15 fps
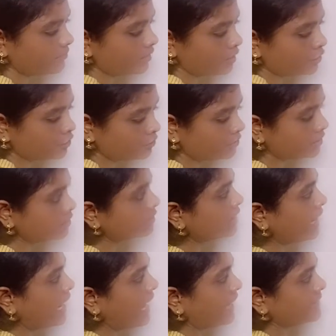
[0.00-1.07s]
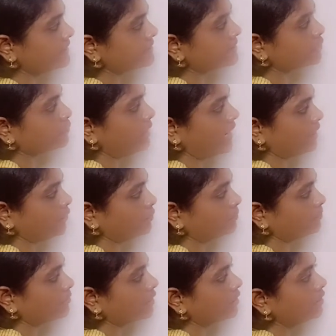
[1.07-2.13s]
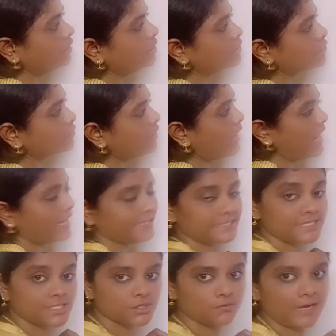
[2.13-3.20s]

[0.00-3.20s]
to the highest value. So highest